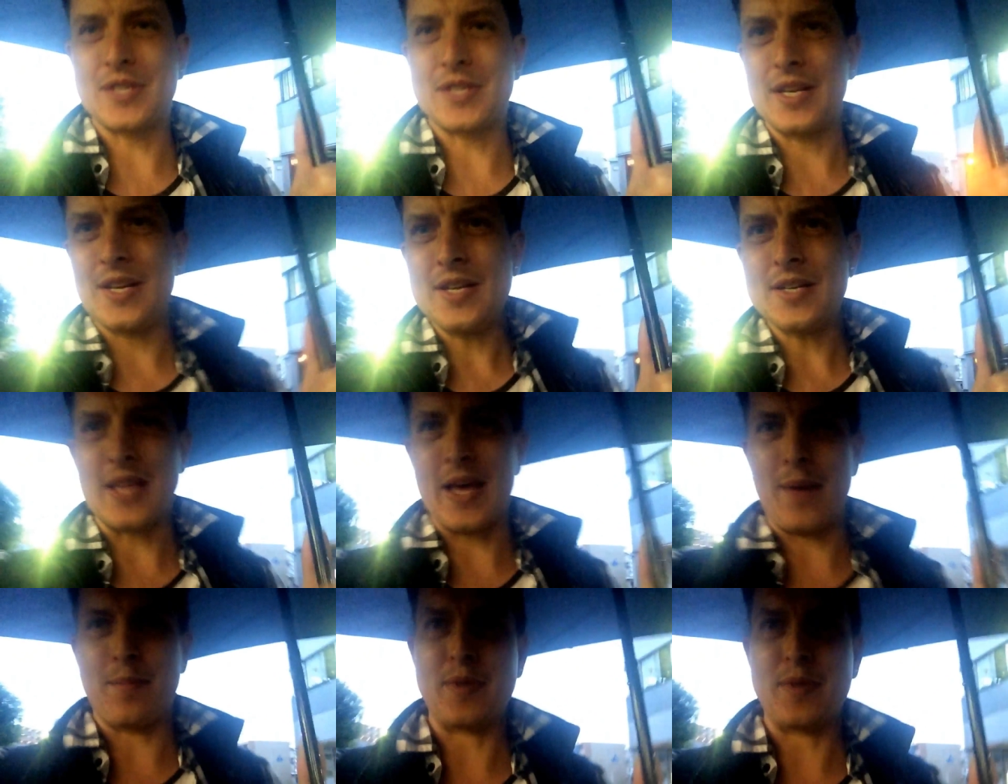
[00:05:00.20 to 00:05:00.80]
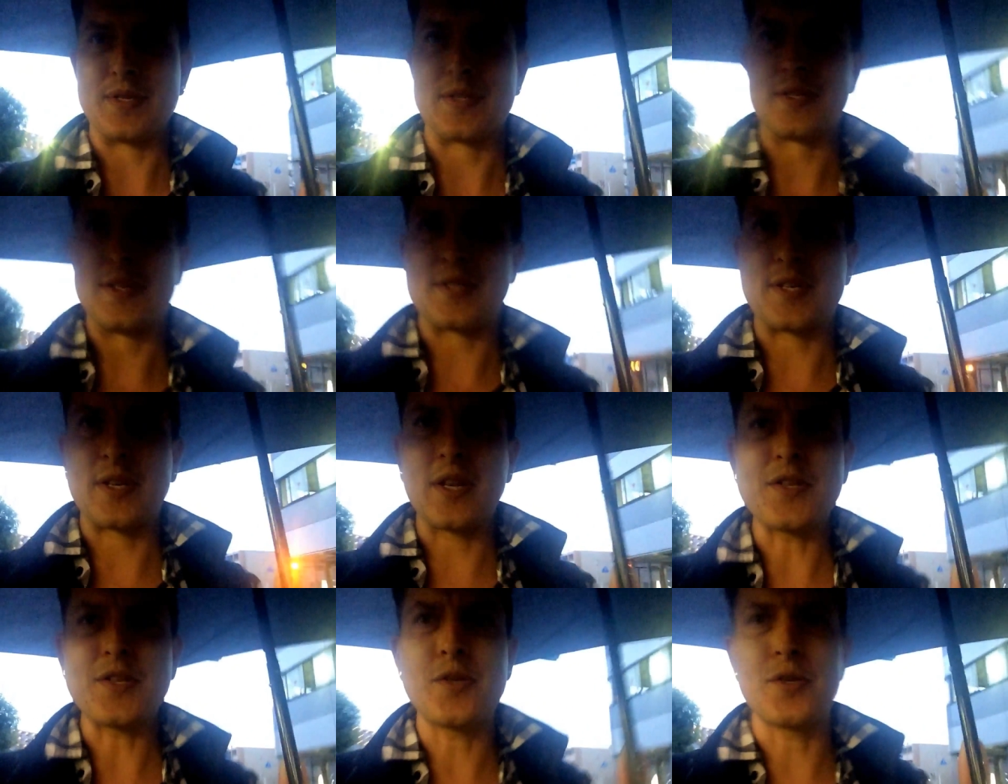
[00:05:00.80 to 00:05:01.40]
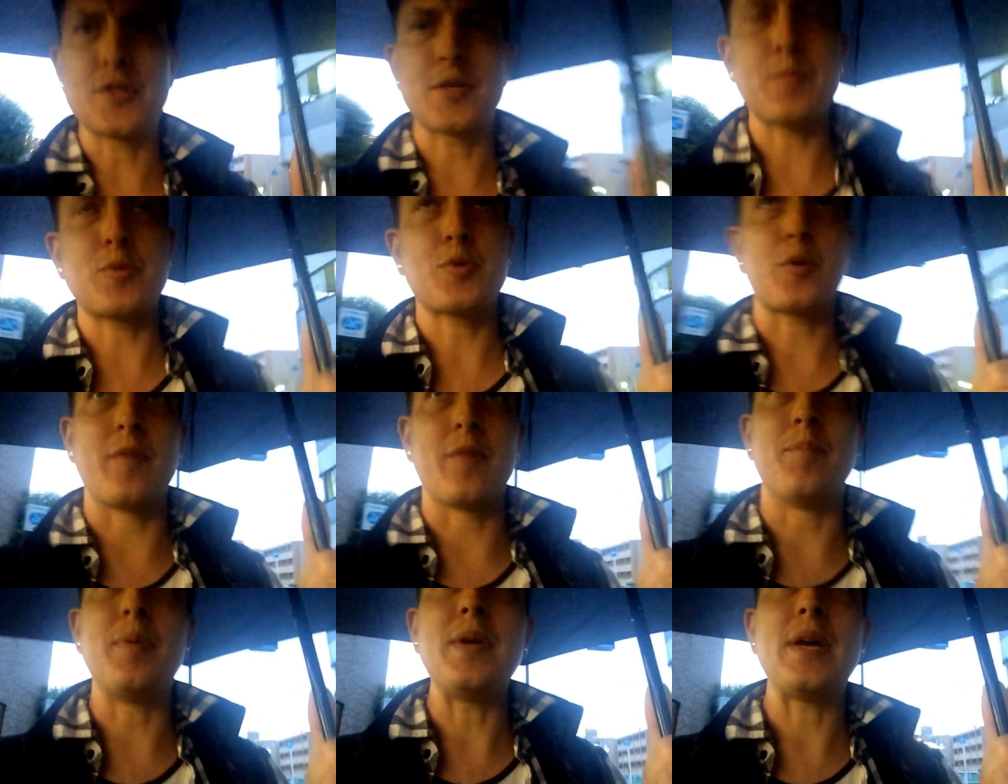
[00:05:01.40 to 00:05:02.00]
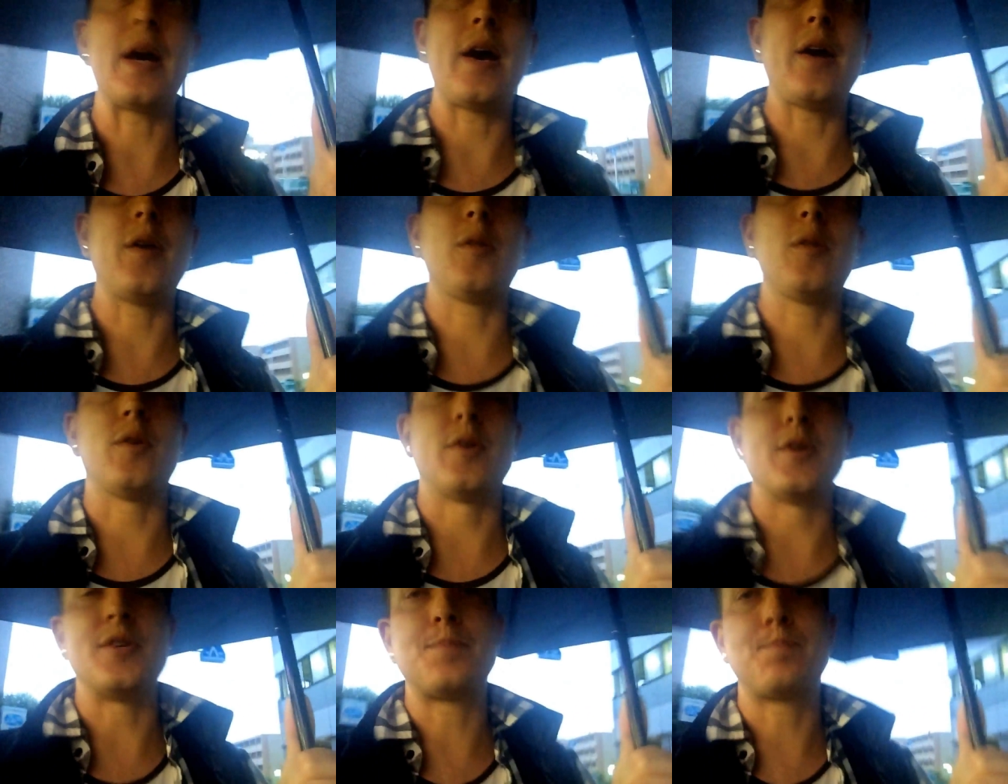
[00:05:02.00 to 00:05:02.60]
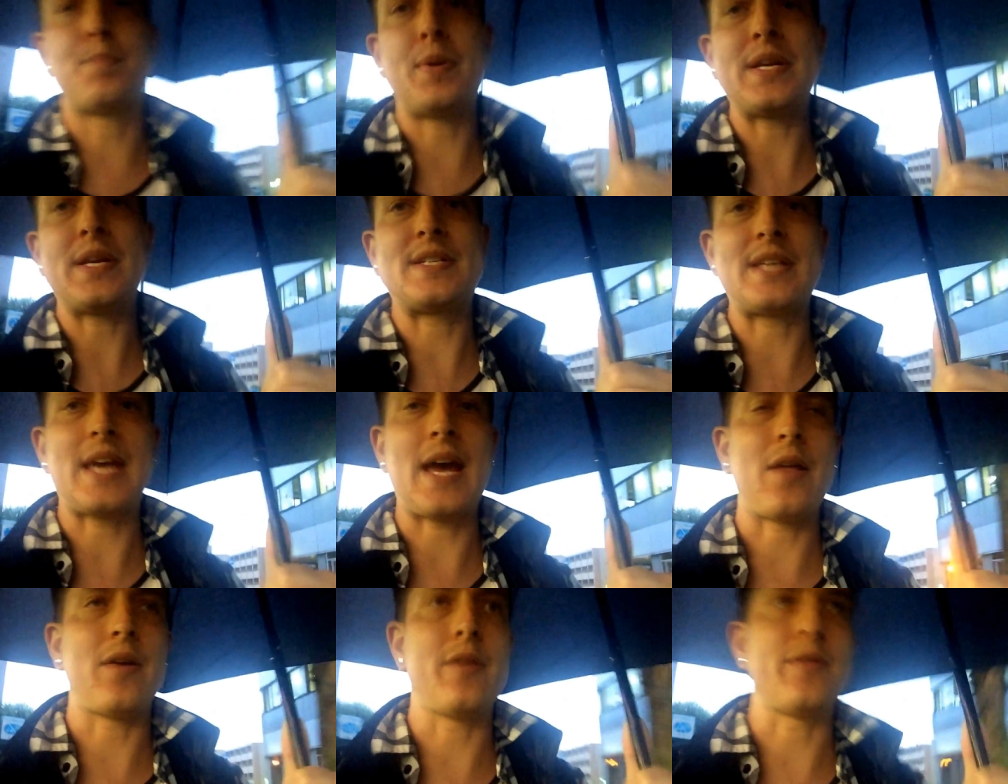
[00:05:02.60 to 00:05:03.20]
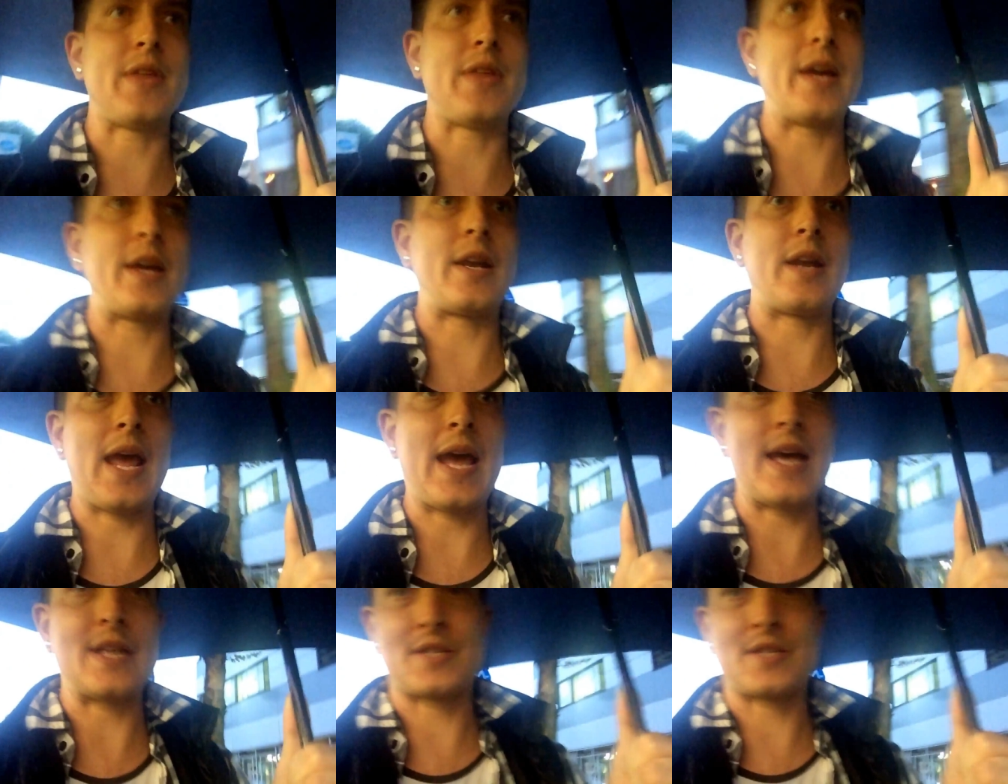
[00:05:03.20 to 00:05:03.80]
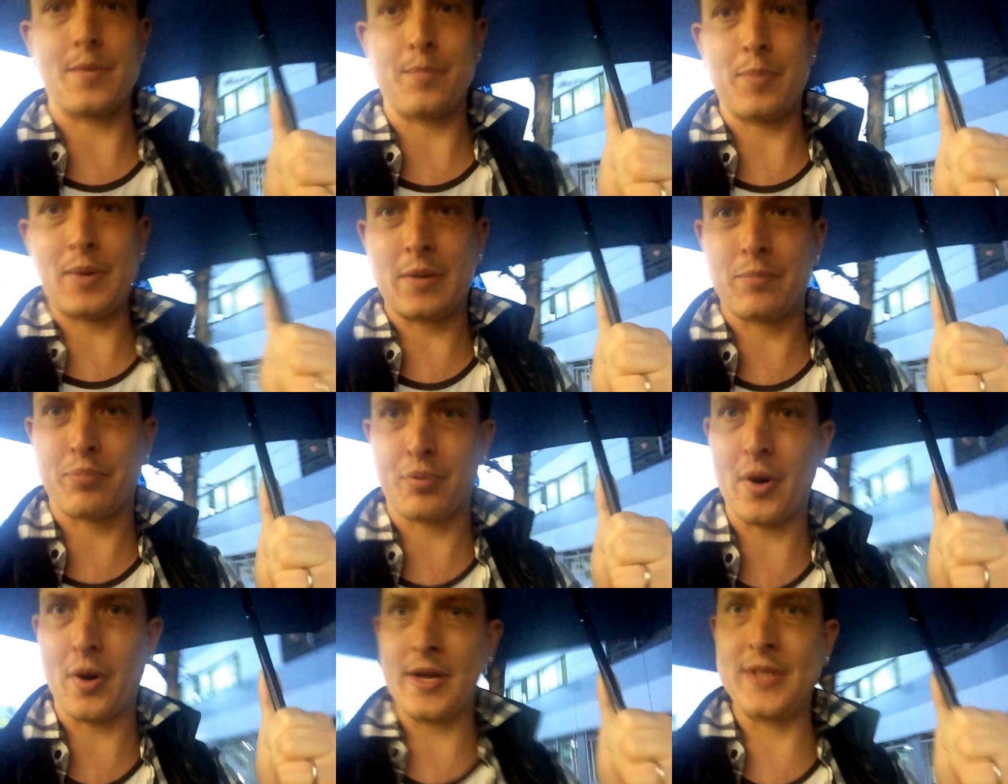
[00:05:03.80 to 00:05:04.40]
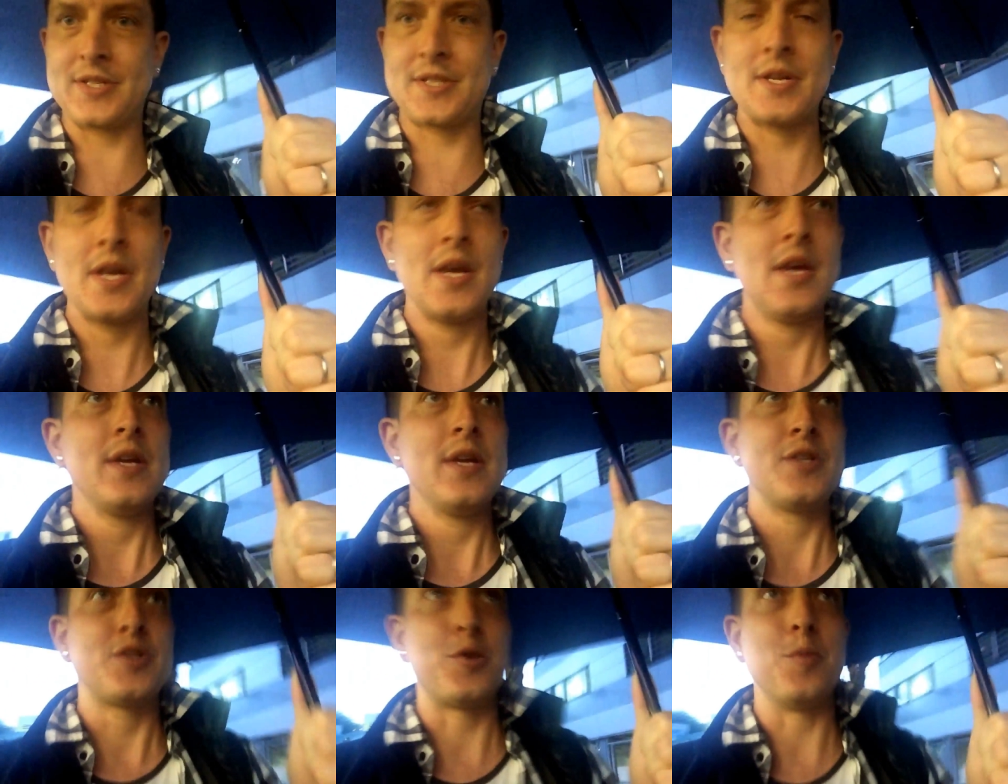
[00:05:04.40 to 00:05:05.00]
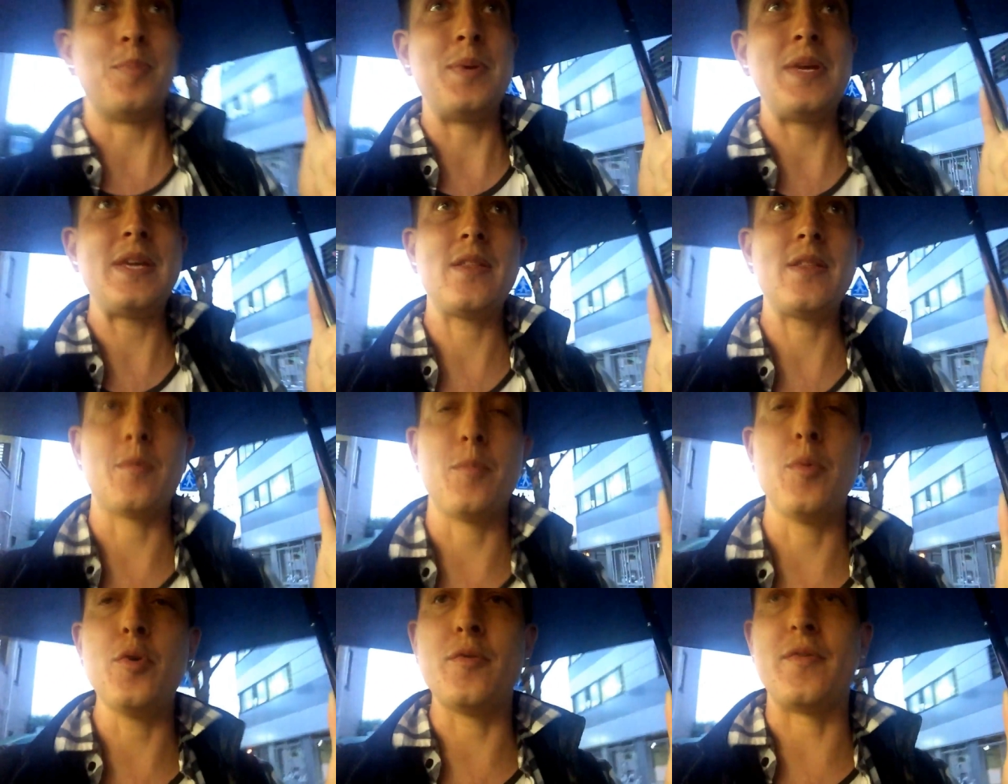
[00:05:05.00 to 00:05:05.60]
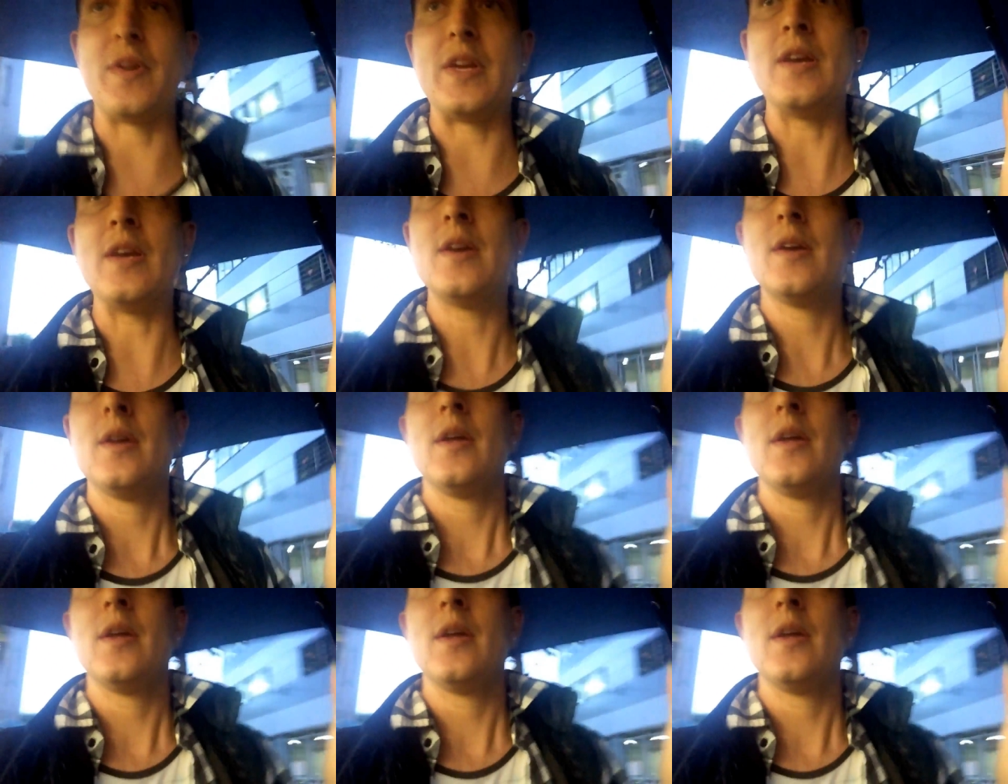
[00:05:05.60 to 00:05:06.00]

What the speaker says: to get into that business unless you're some sort of big idol or big talent that can ask a big price to be in the movie.